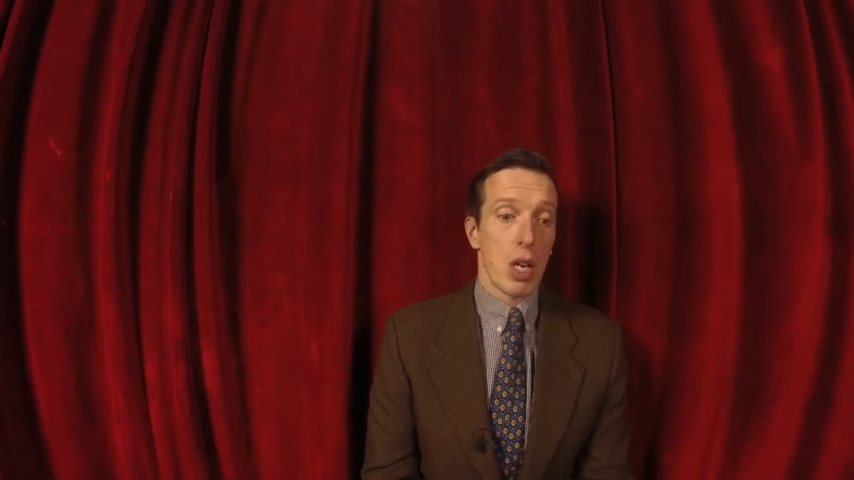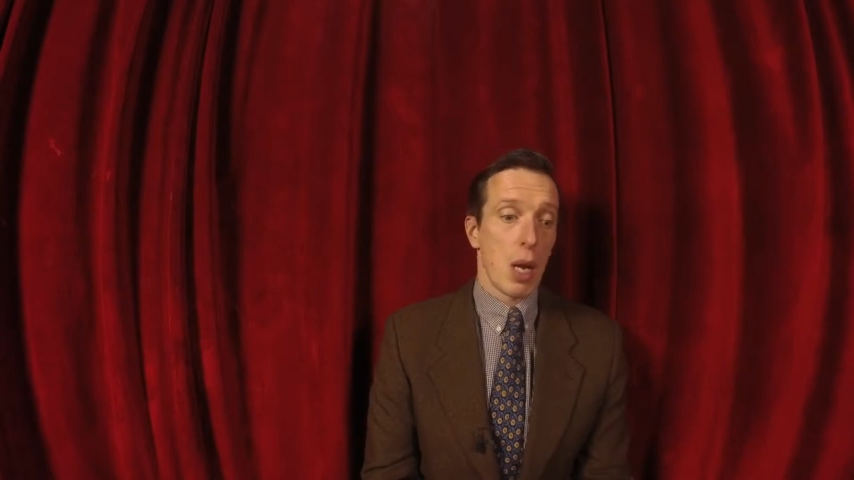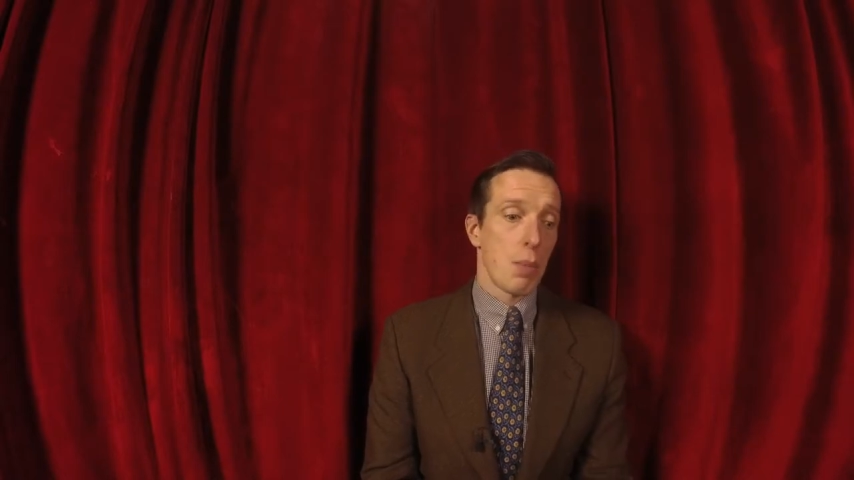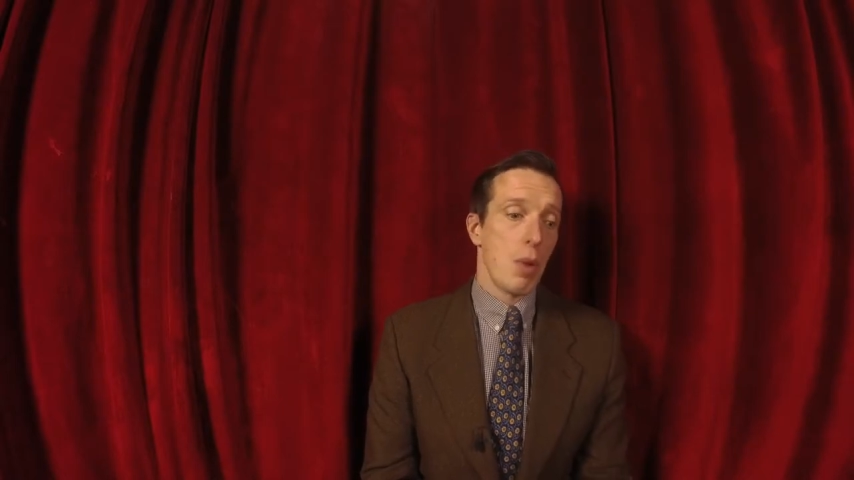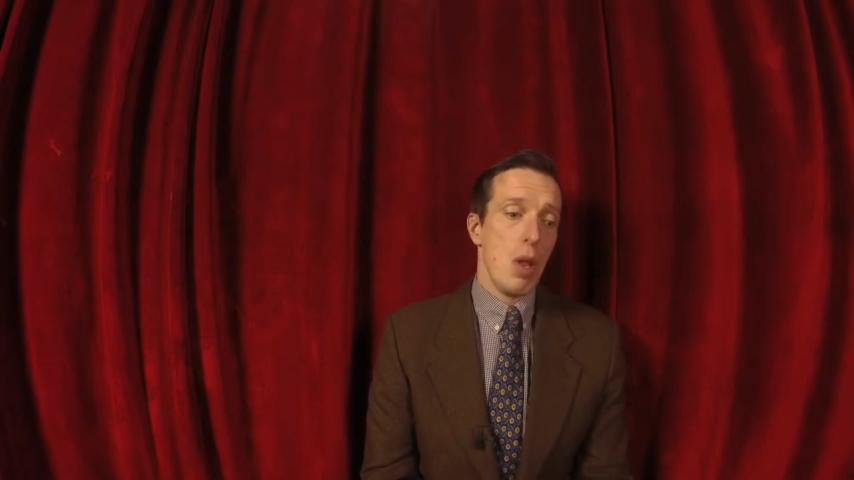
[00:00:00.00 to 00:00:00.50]

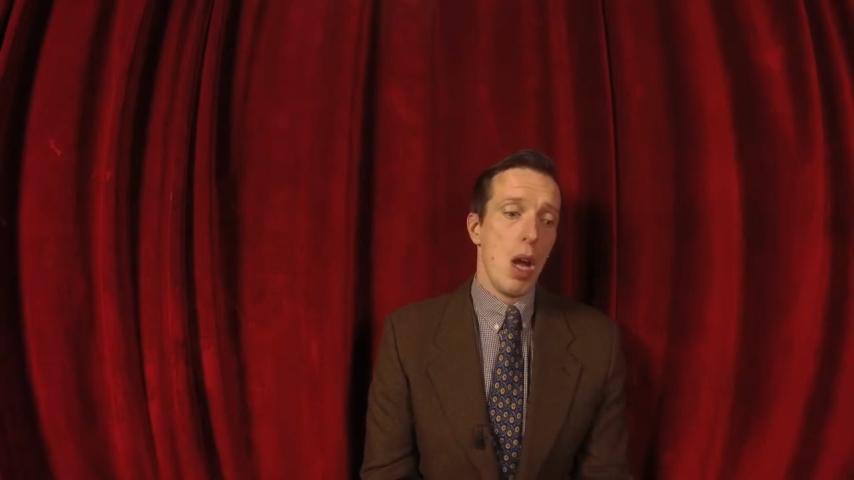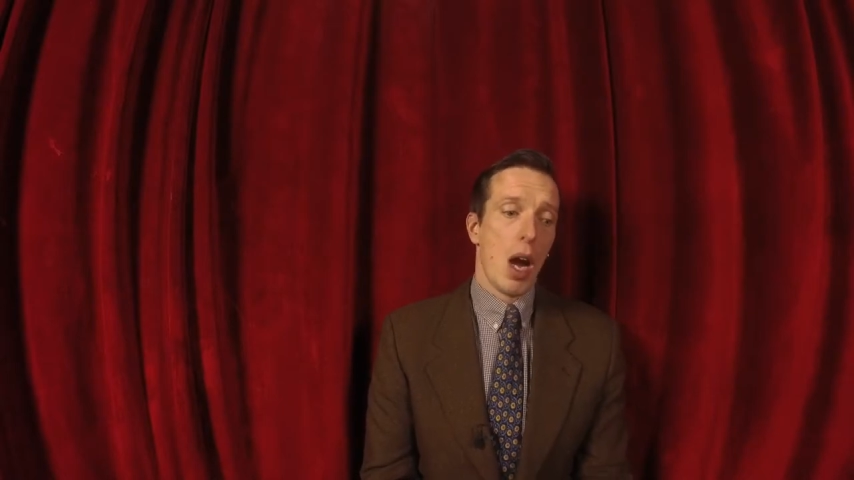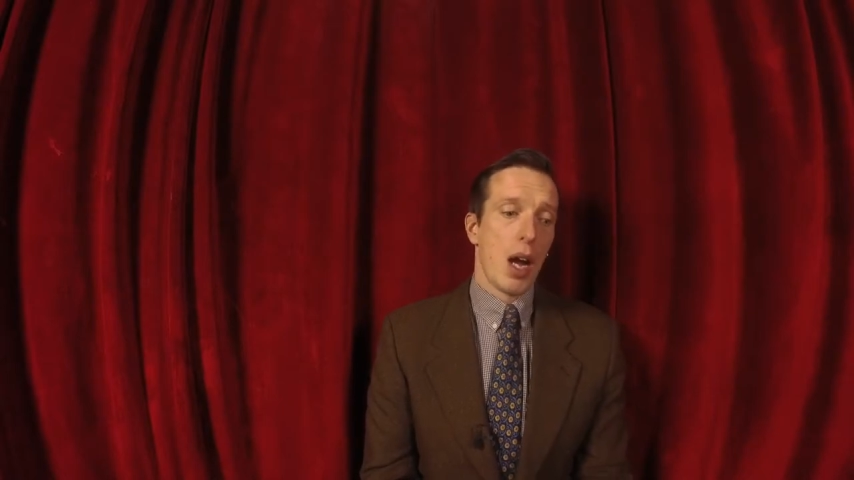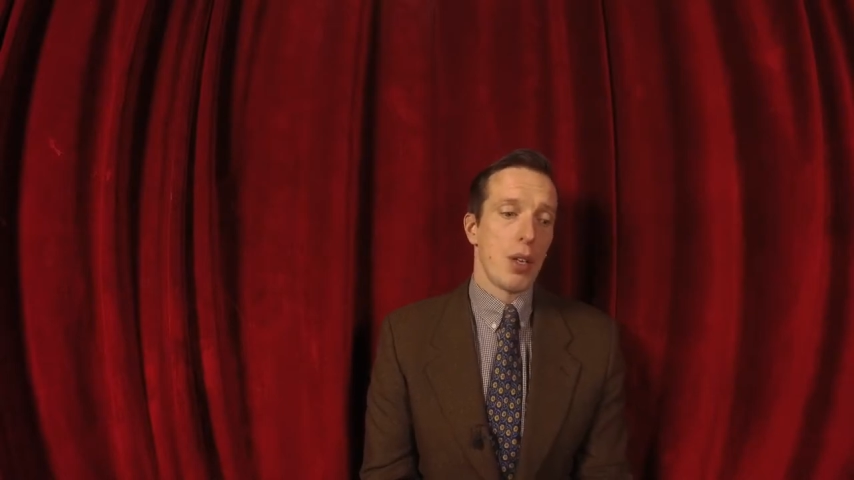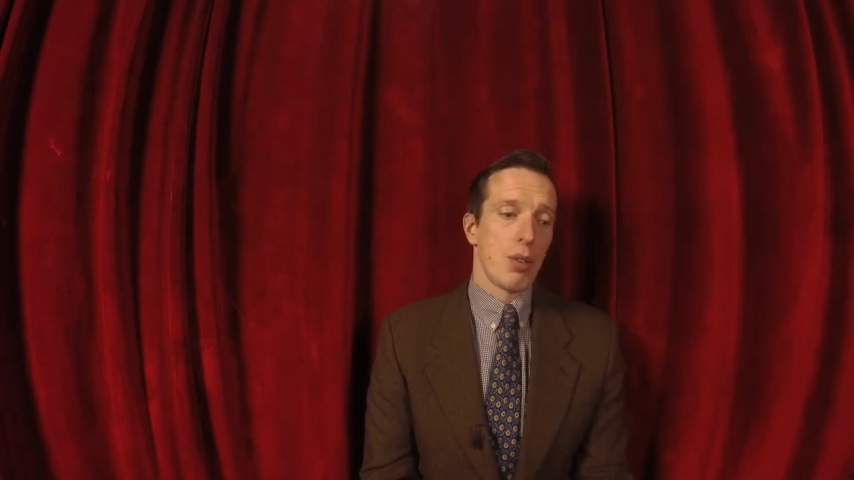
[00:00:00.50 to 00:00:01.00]
I'm
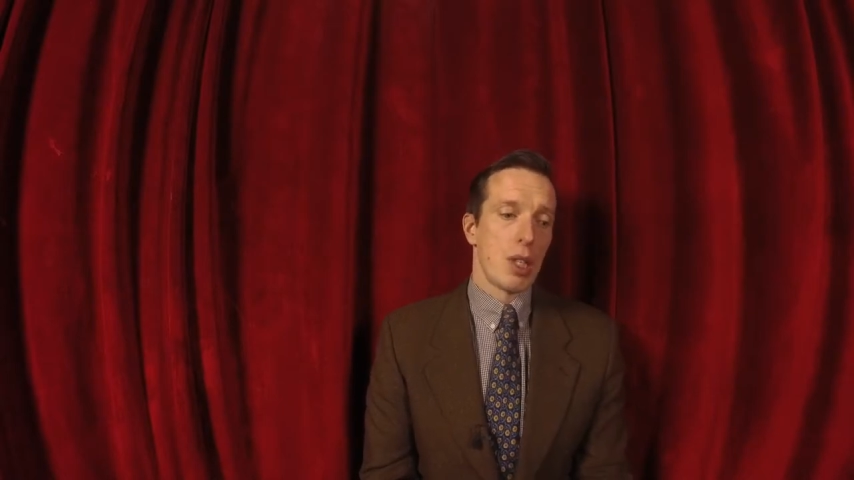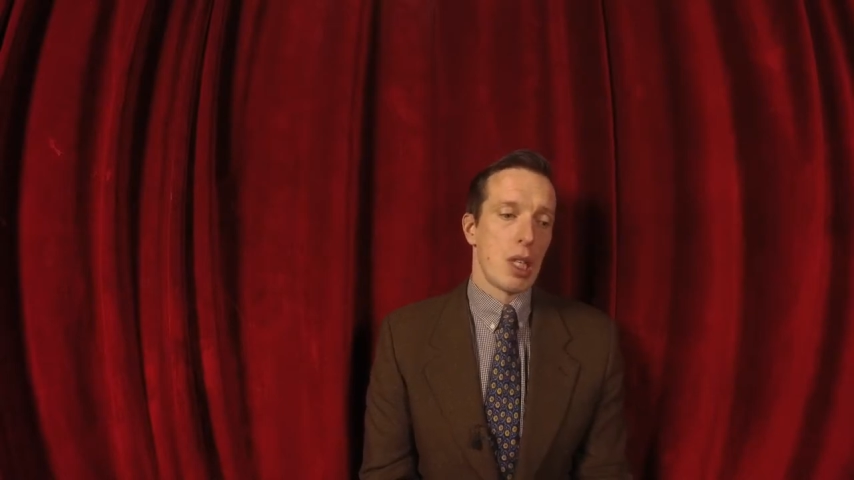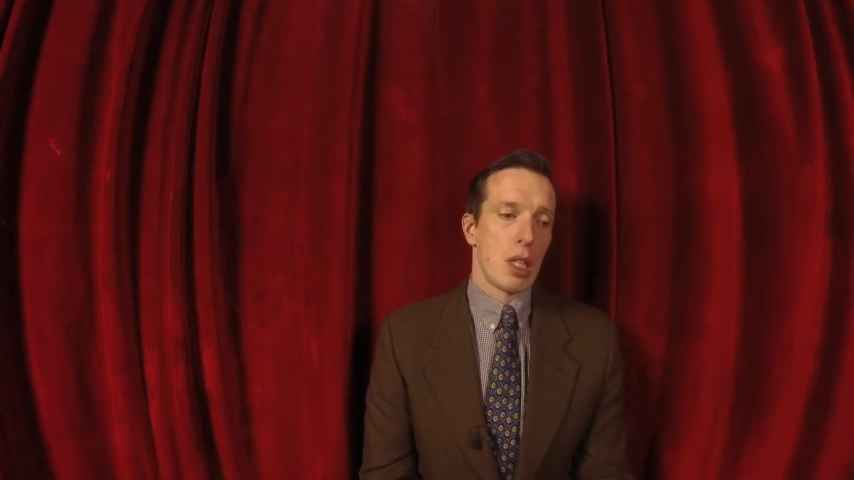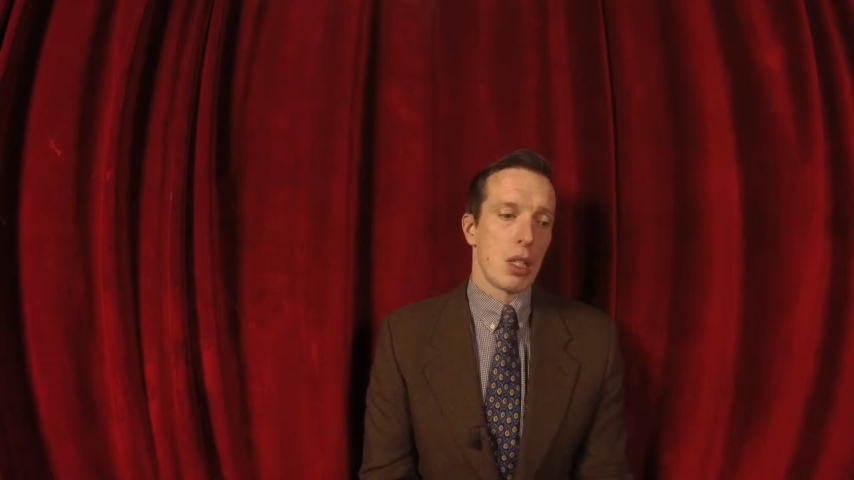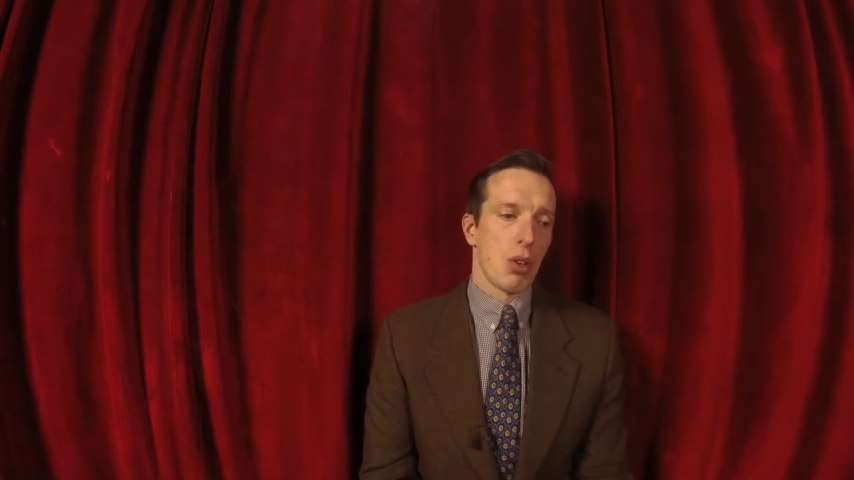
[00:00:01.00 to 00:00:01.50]
I don't think that